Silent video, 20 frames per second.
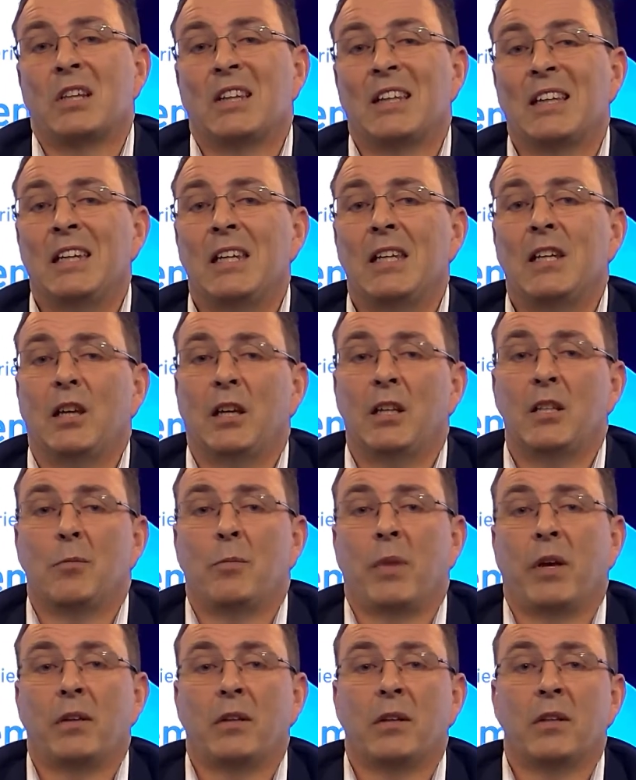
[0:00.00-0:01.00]
leading
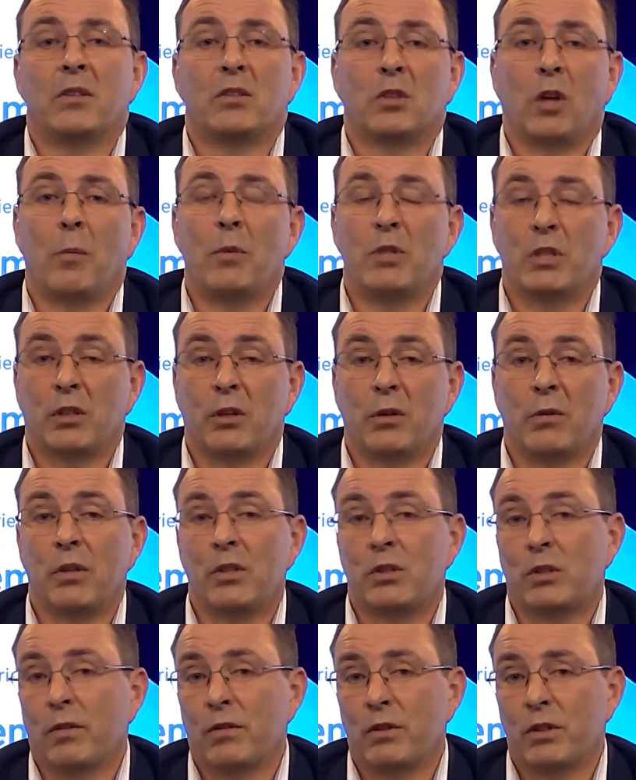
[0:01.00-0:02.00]
independent cybersecurity
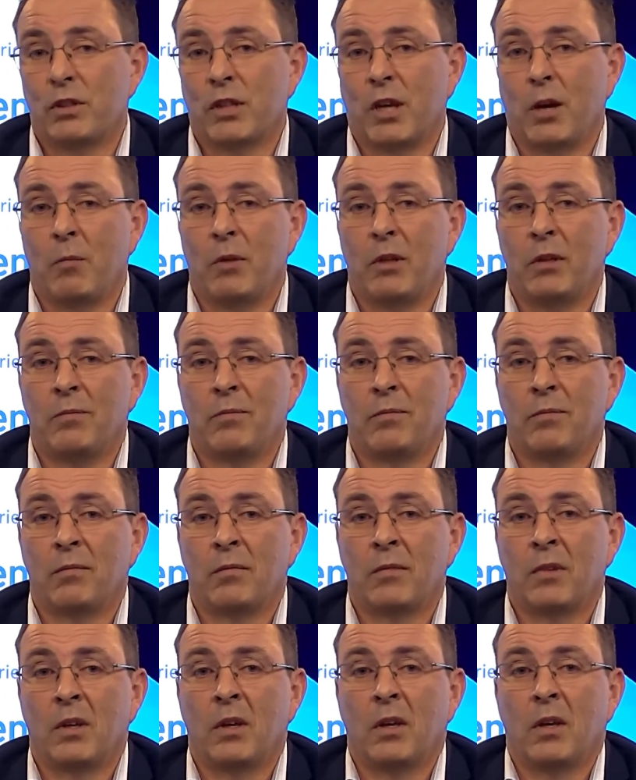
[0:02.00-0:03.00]
services company.
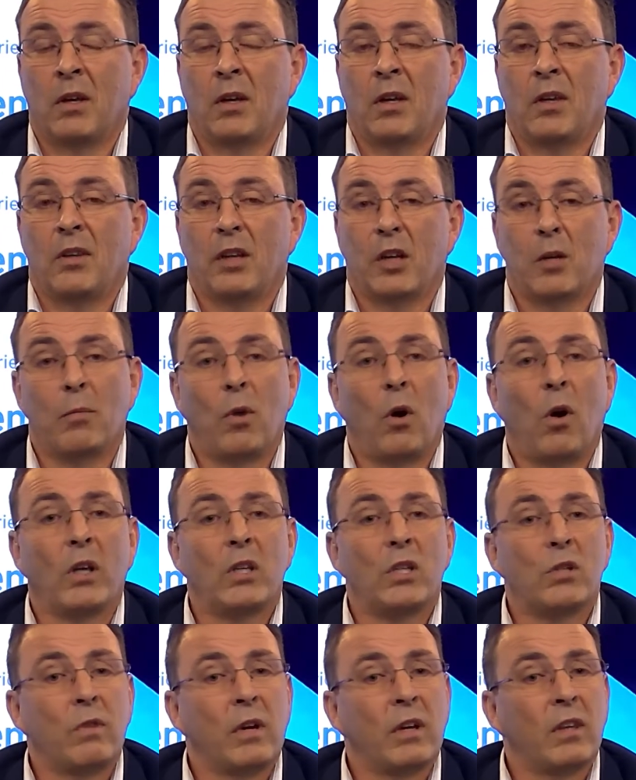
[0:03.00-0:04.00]
The combined
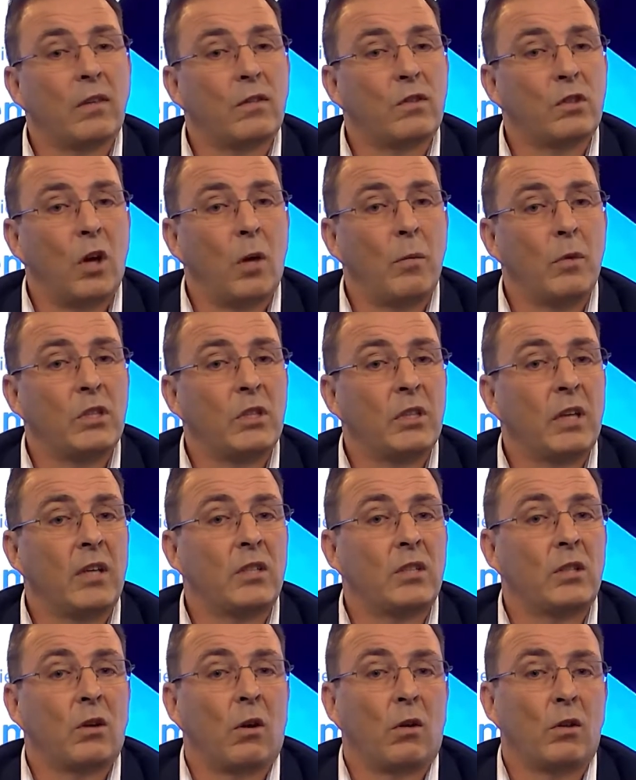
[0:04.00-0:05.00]
strength of
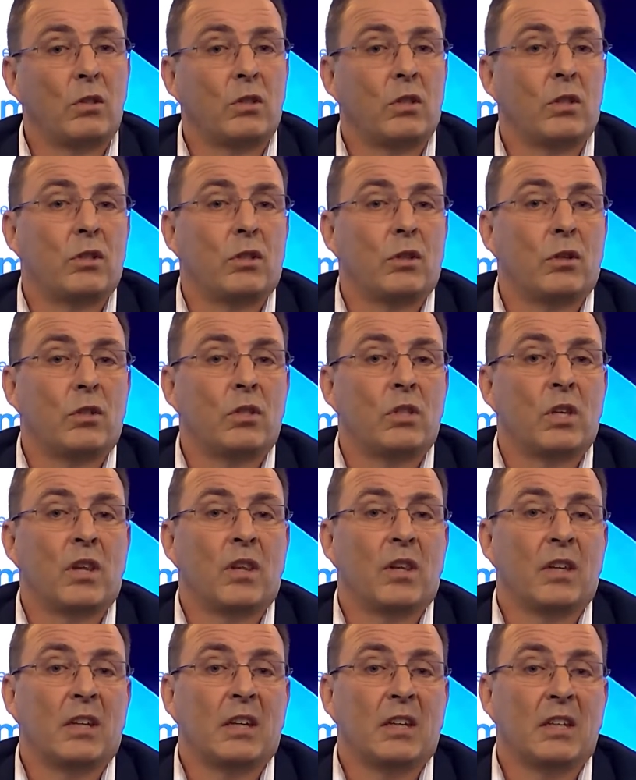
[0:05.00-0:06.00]
CyberCX constitutes
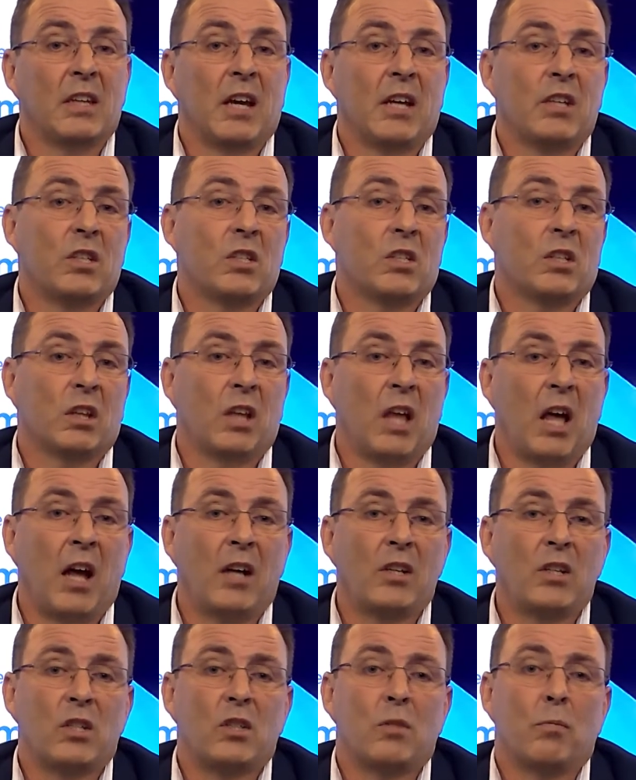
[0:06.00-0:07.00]
the nation's
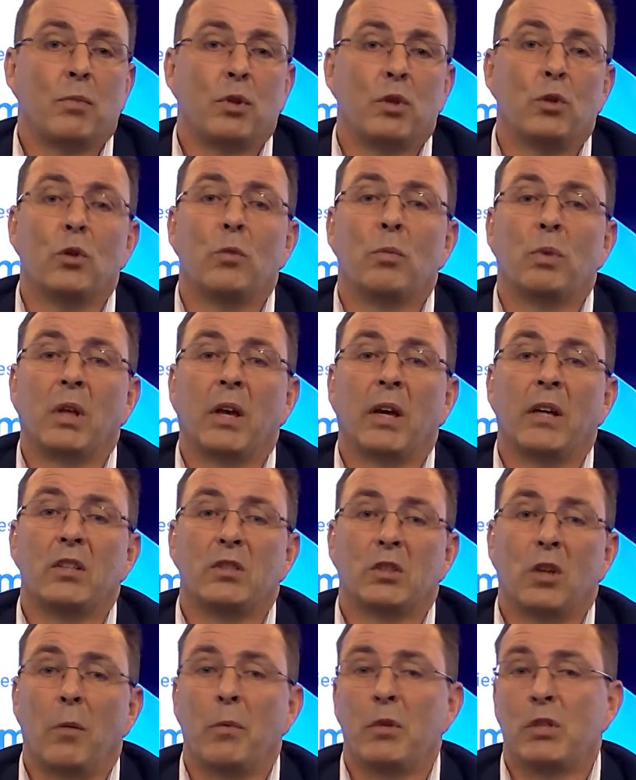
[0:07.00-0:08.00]
largest pure-play
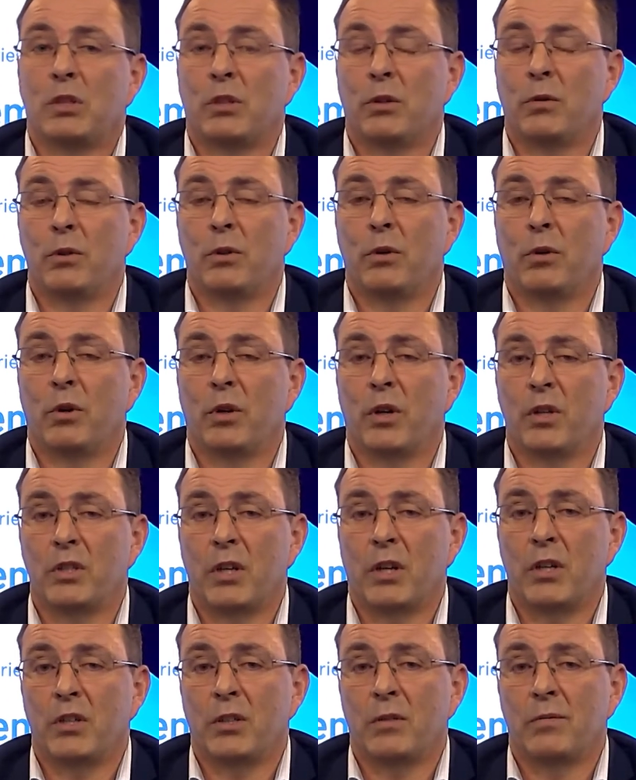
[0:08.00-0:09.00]
cybersecurity
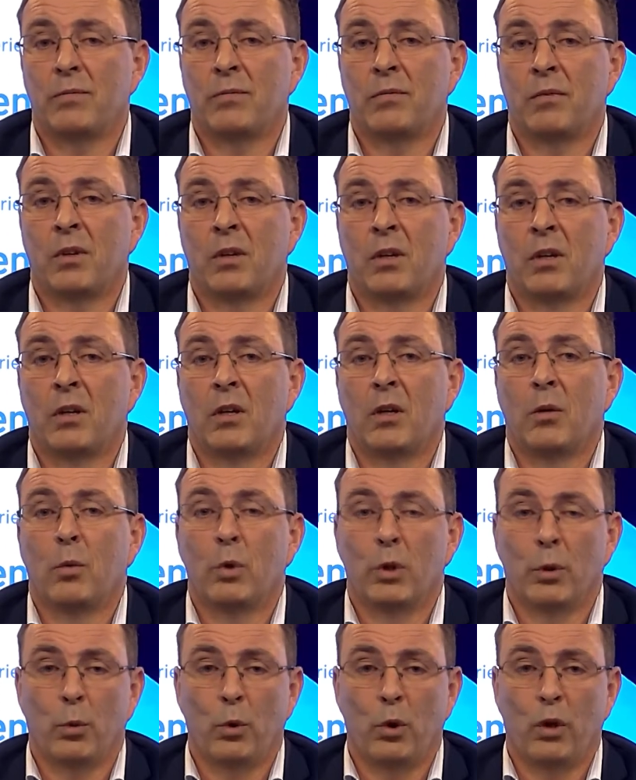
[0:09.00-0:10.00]
organisation,
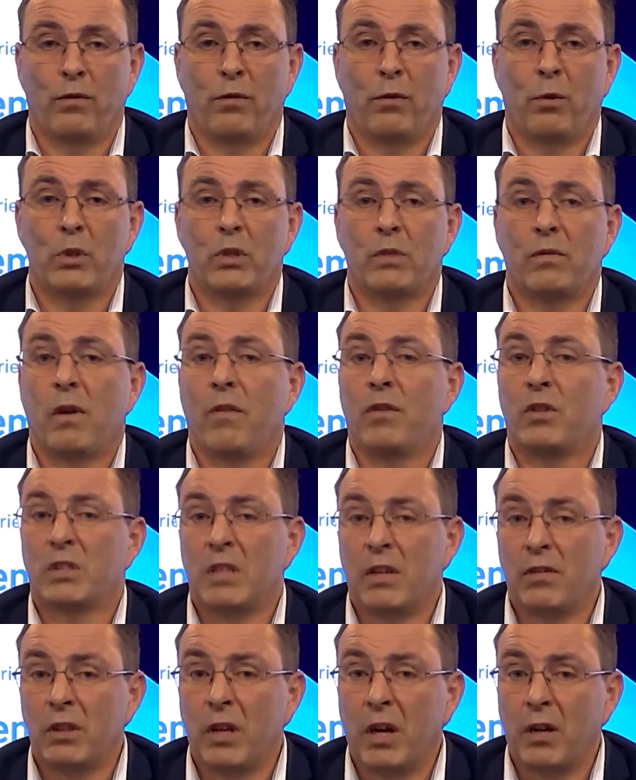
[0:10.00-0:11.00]
with a workforce of over
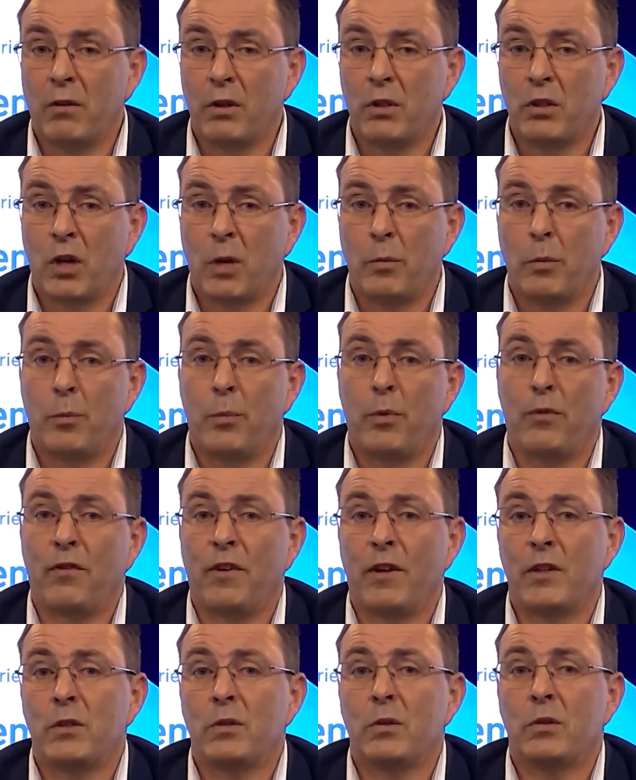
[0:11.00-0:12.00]
700 cyber
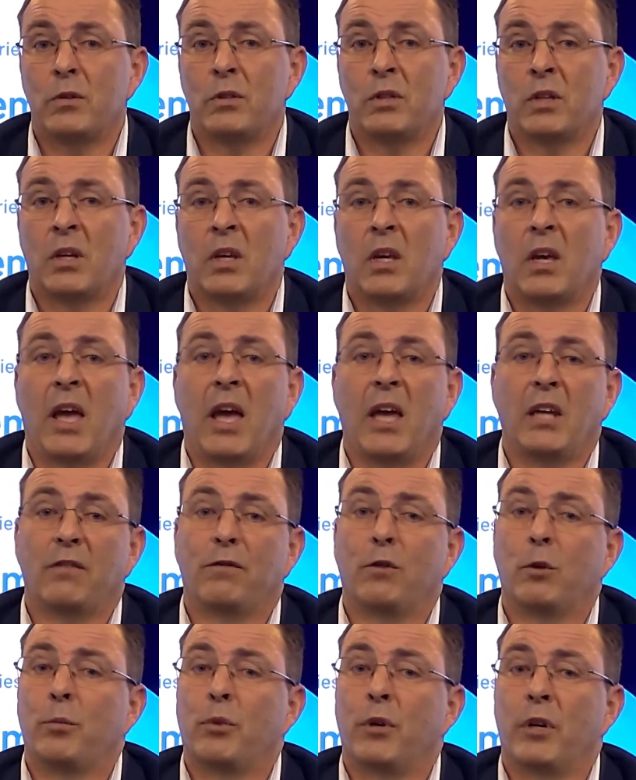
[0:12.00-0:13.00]
professionals and a
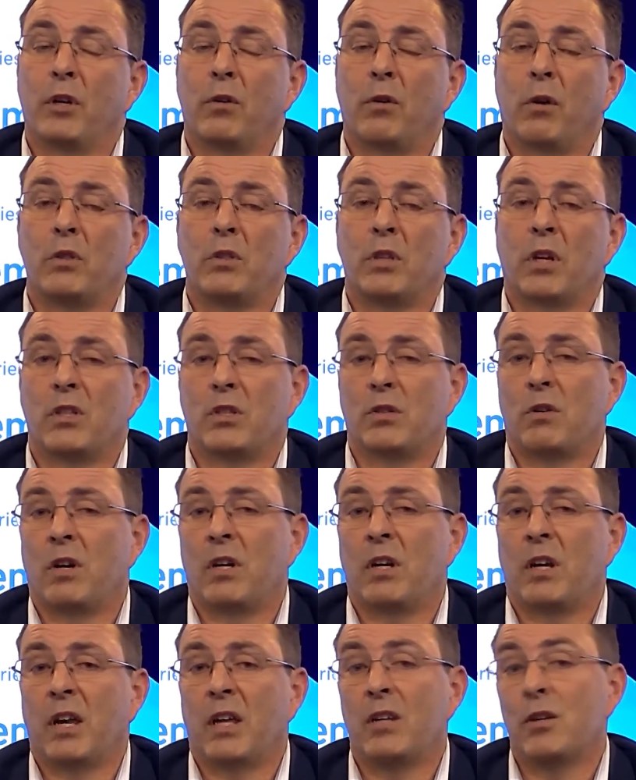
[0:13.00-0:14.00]
footprint across
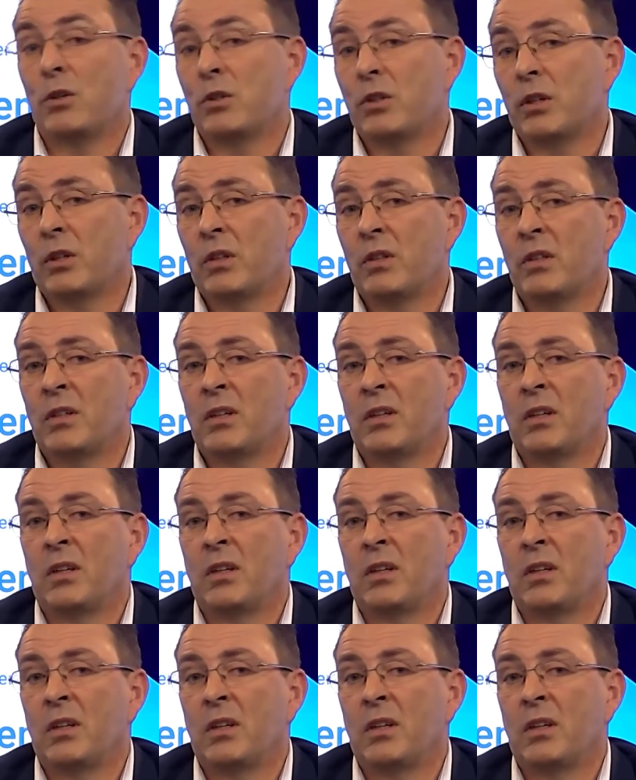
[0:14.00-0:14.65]
Australia and New Zealand,